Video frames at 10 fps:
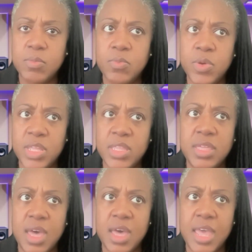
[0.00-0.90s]

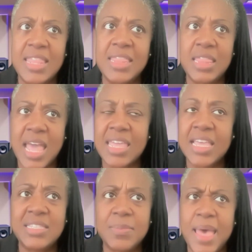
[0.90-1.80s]
With and then I
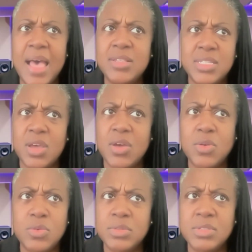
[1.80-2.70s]
guess the
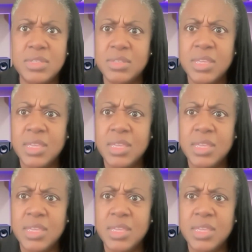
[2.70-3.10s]
milestones